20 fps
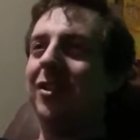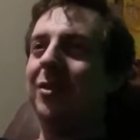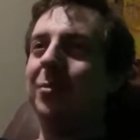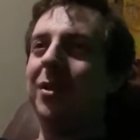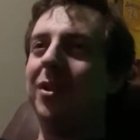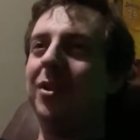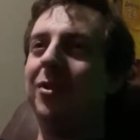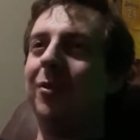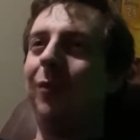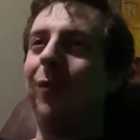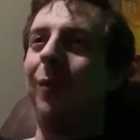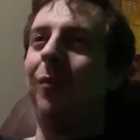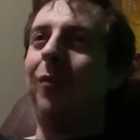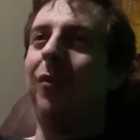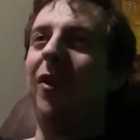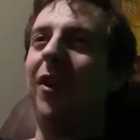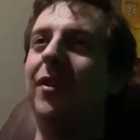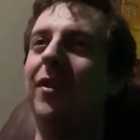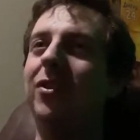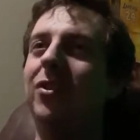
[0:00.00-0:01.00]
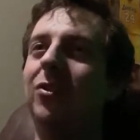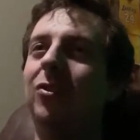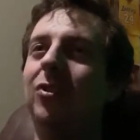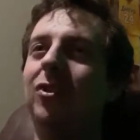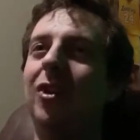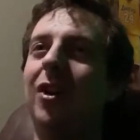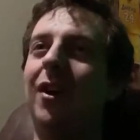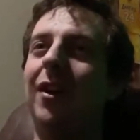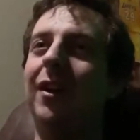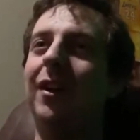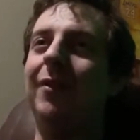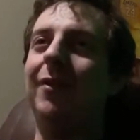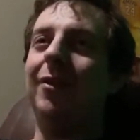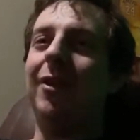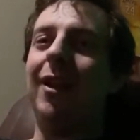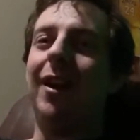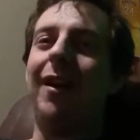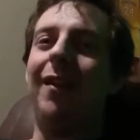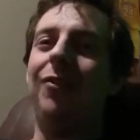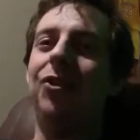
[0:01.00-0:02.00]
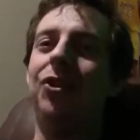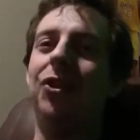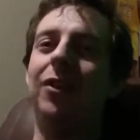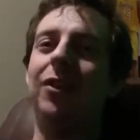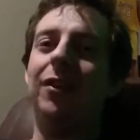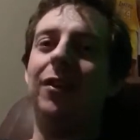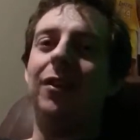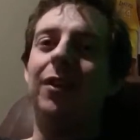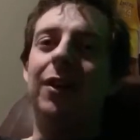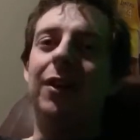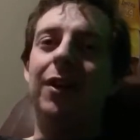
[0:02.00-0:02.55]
especially from friends who saw it even after